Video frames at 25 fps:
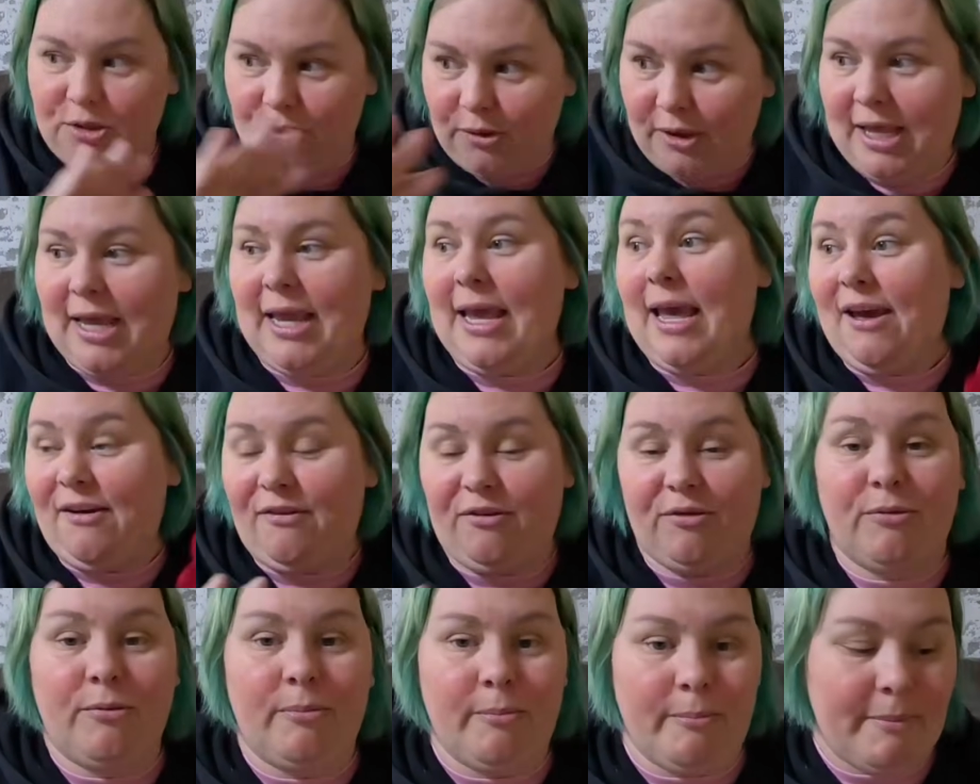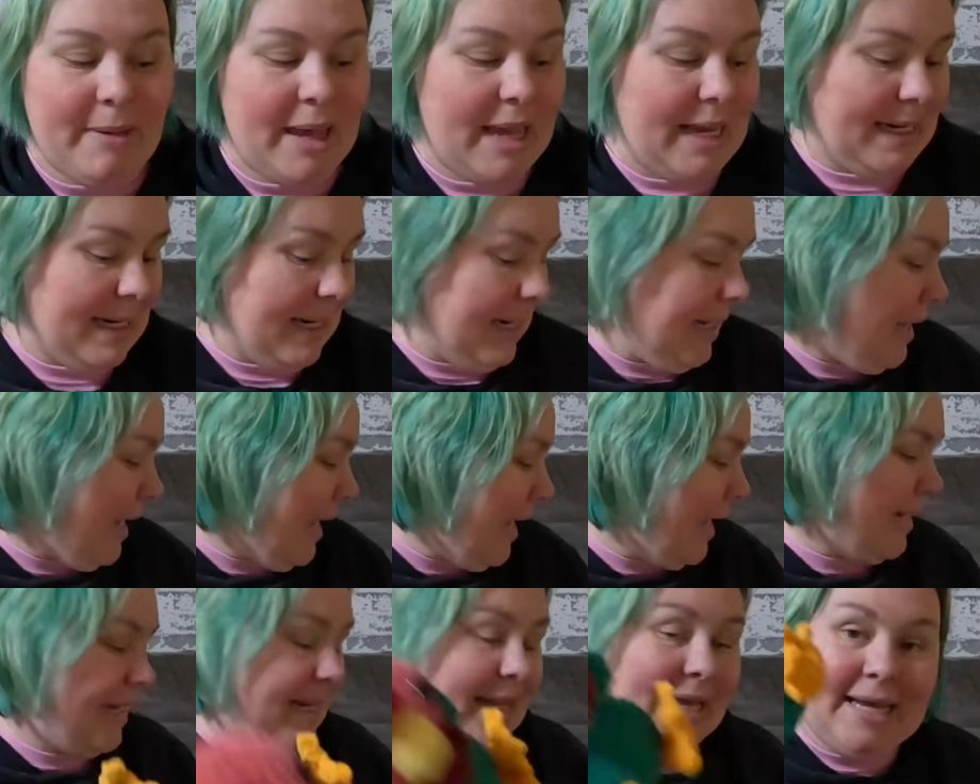So they have made it,
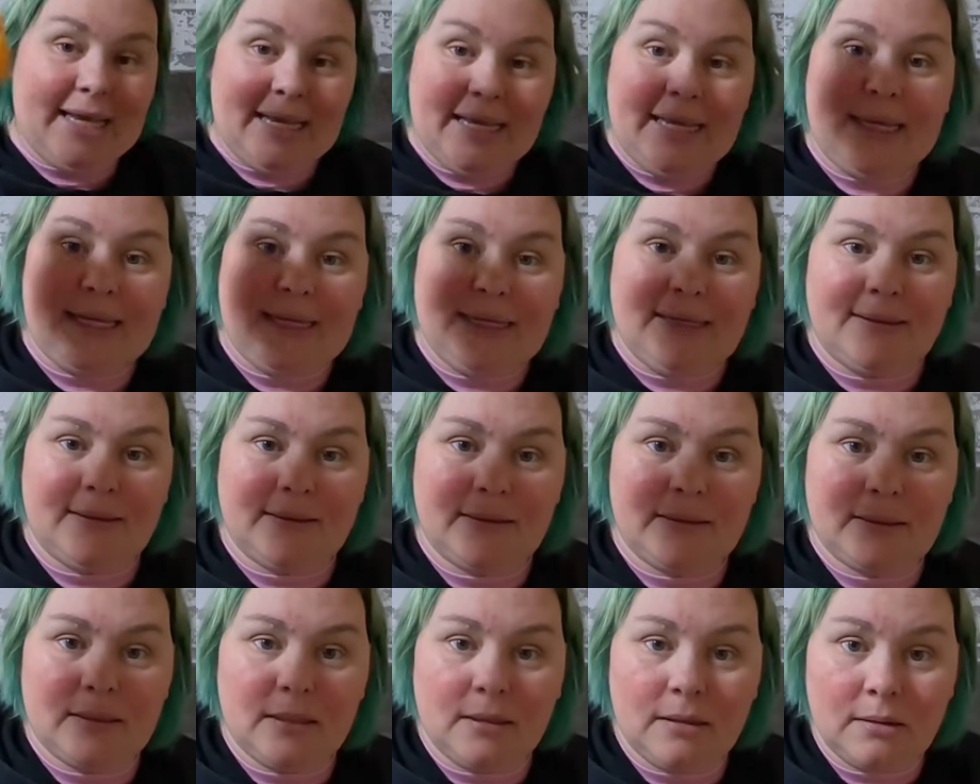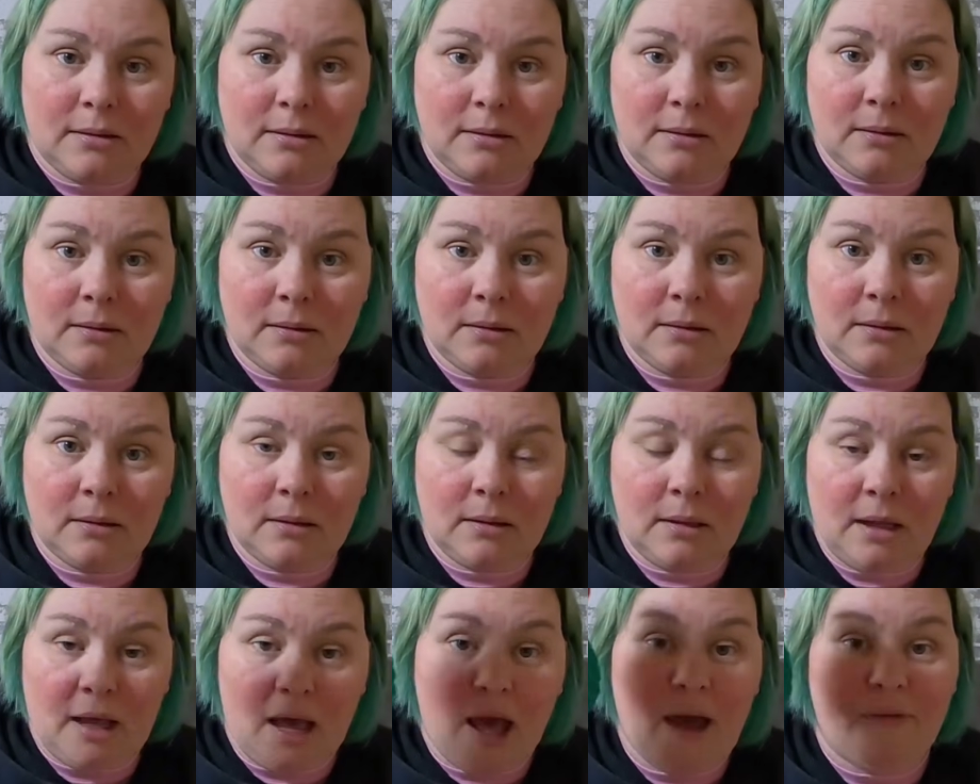and it is
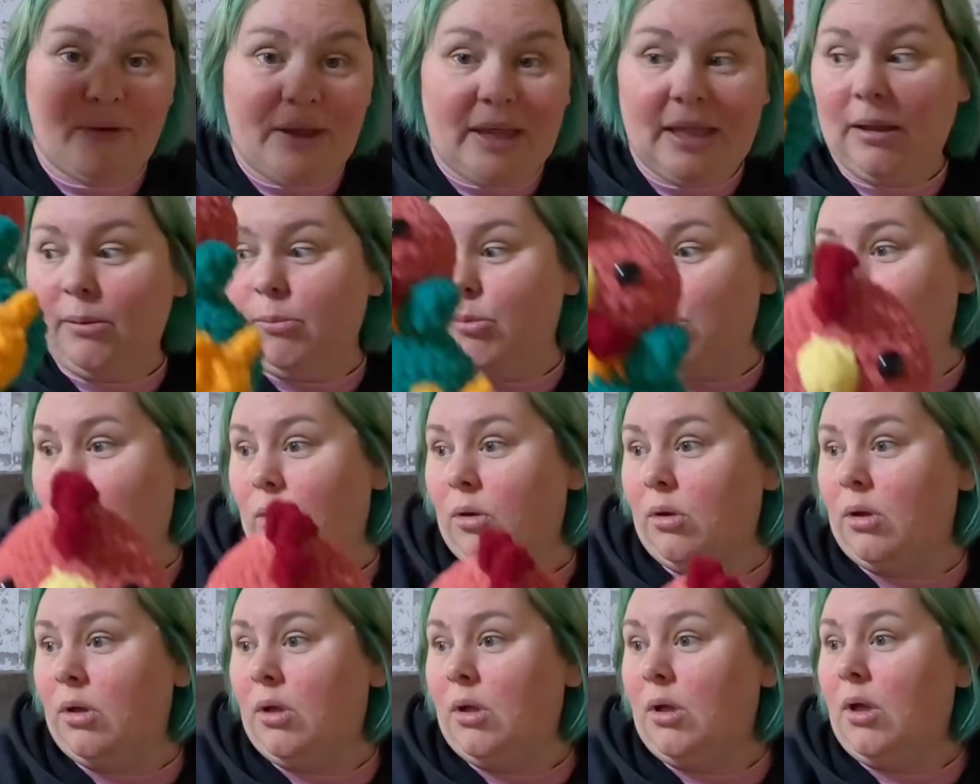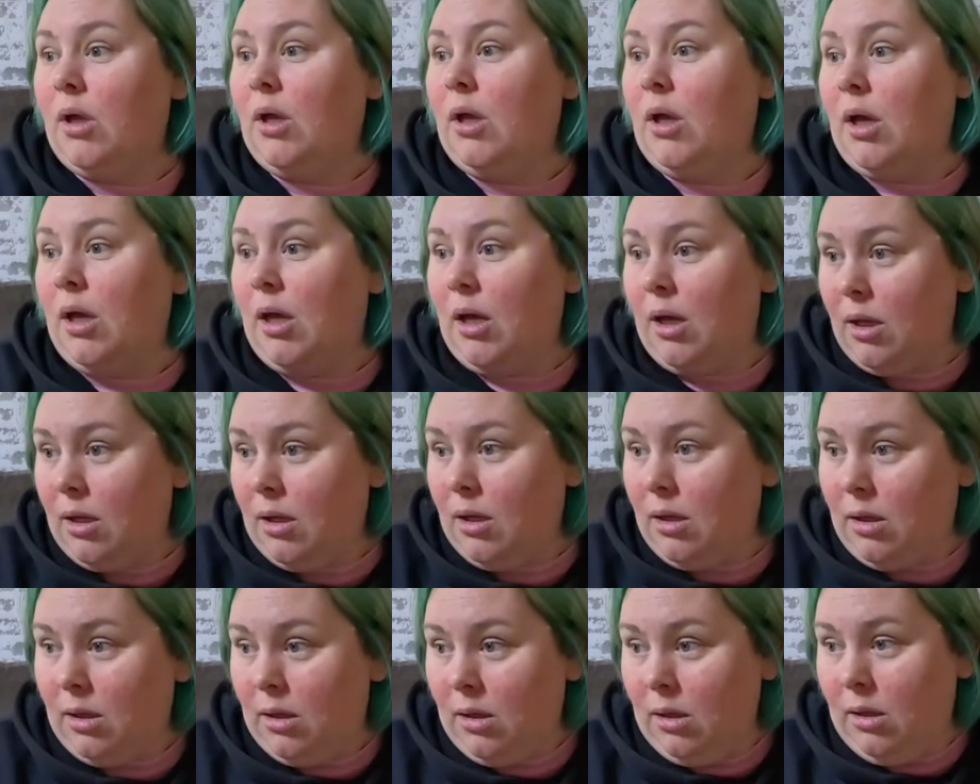available
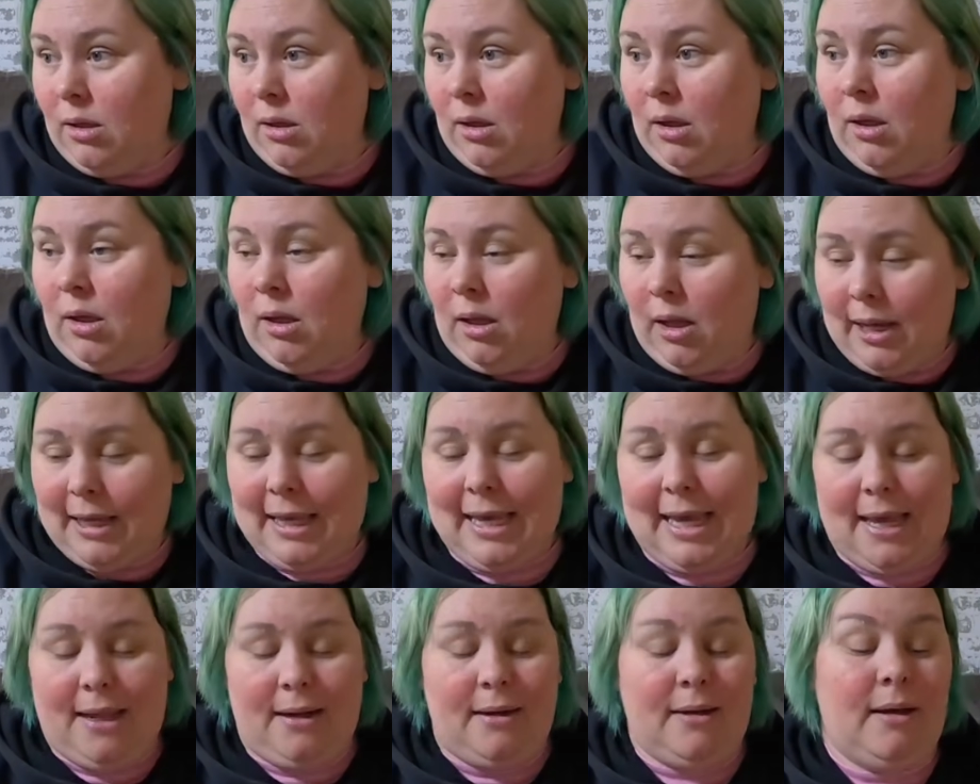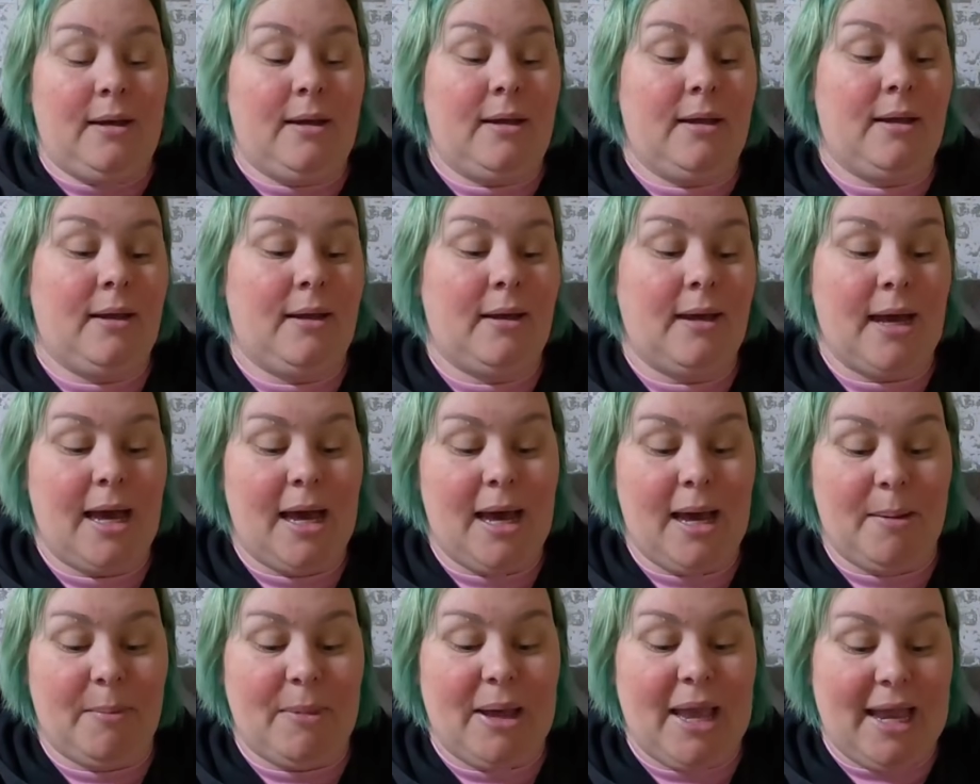again,
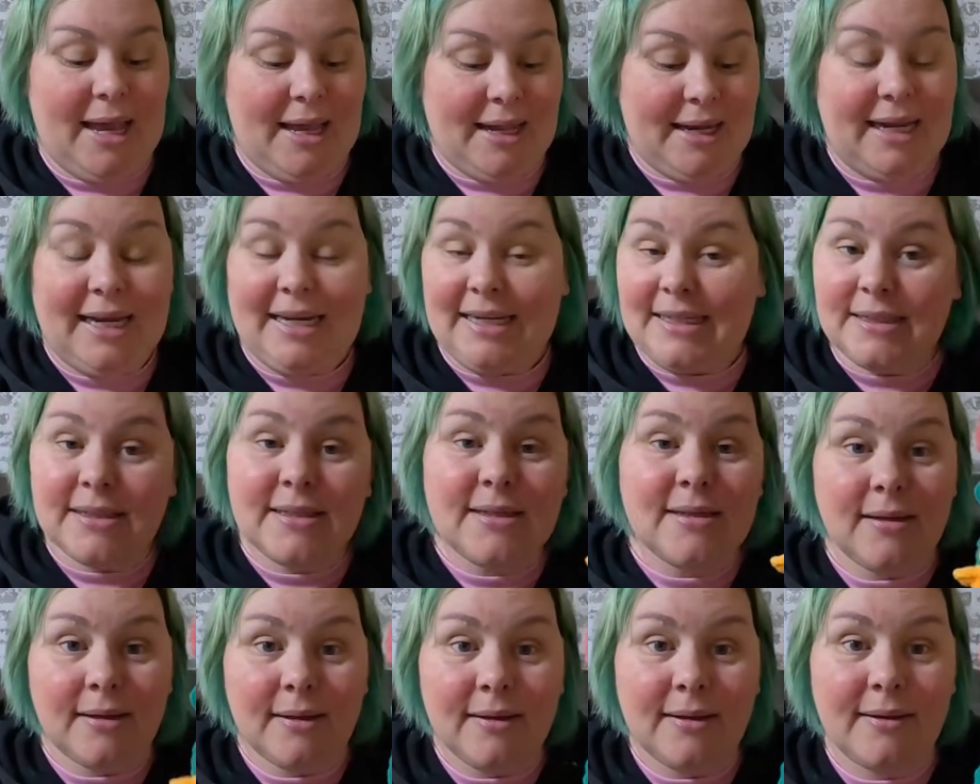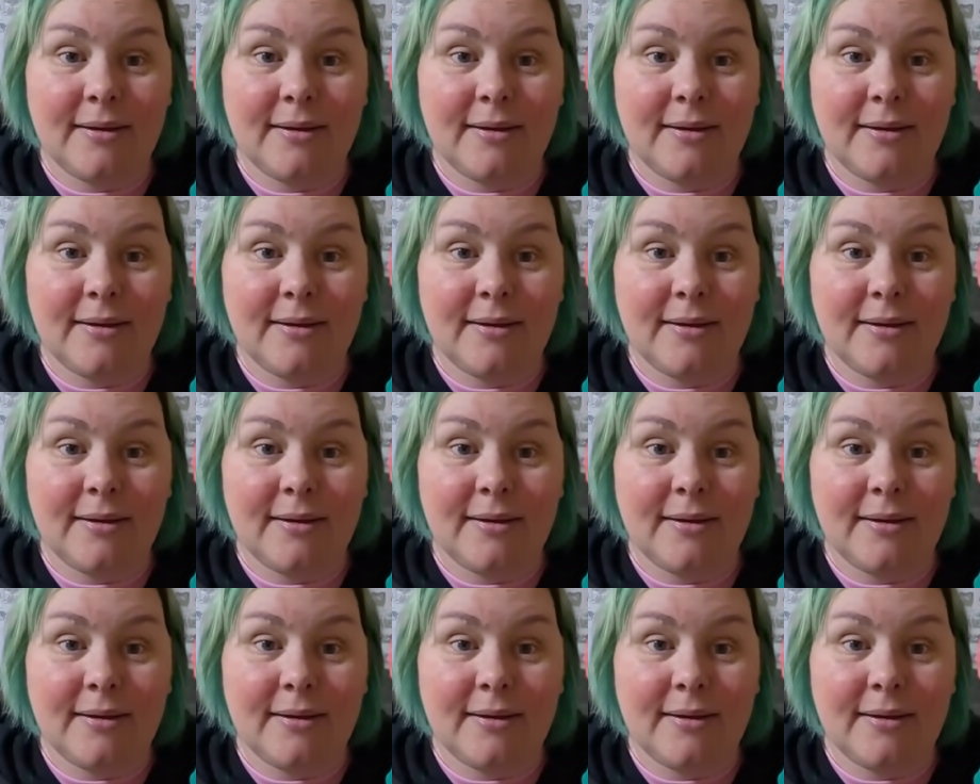and it's